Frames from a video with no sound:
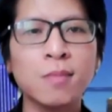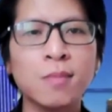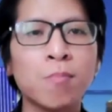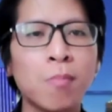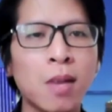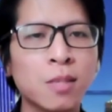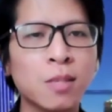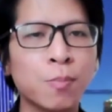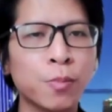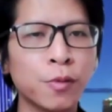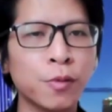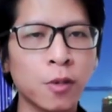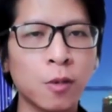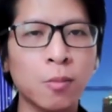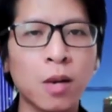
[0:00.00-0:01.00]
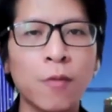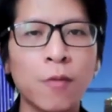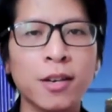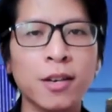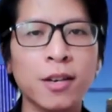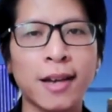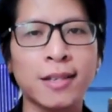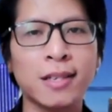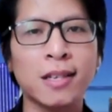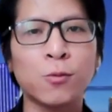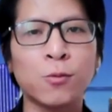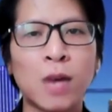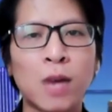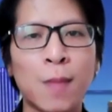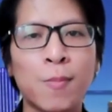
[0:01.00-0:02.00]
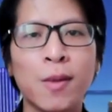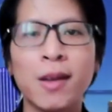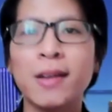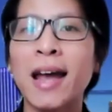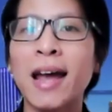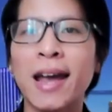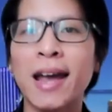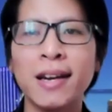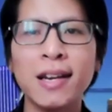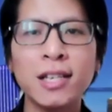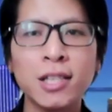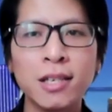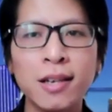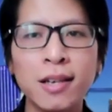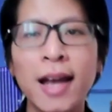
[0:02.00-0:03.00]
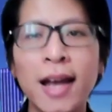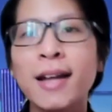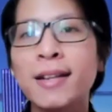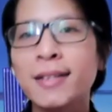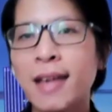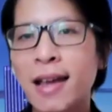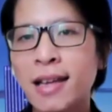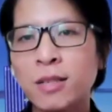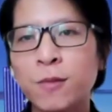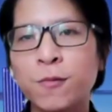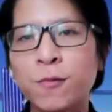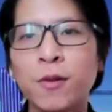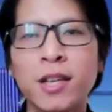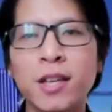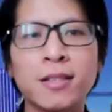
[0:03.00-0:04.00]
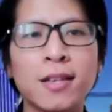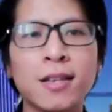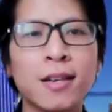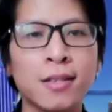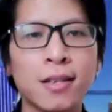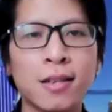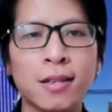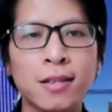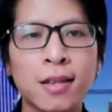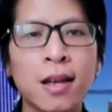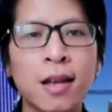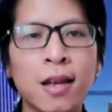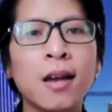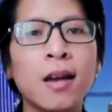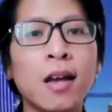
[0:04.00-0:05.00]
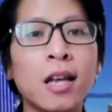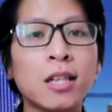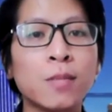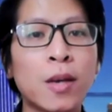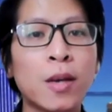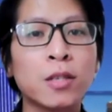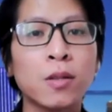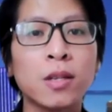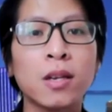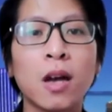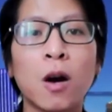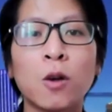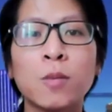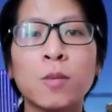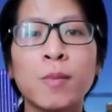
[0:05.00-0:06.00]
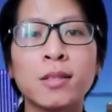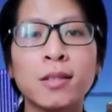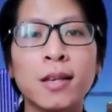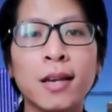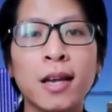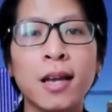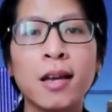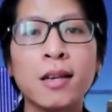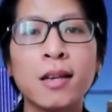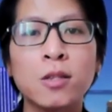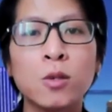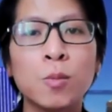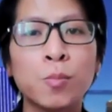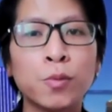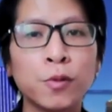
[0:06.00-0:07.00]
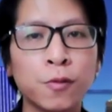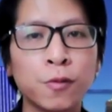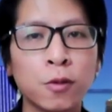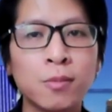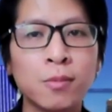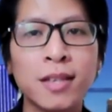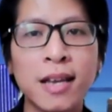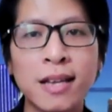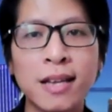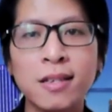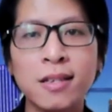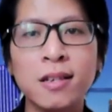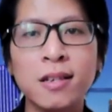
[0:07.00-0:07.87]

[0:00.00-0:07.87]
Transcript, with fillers: must perform covid nineteen rapid antigen tests for their citizens. Especially Ho Chi Minh City is to perform testing